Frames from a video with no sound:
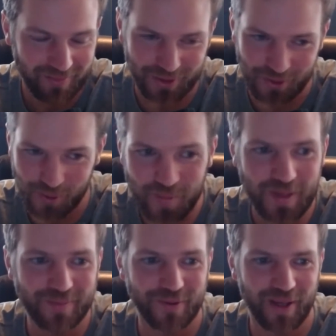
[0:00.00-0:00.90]
But there were
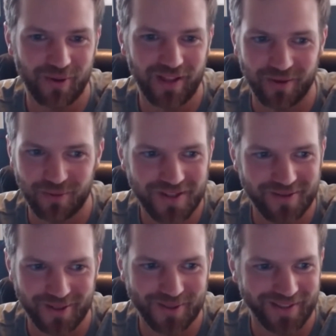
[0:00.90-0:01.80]
people that were like, what are
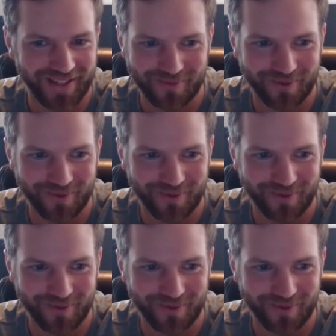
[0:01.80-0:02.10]
you doing?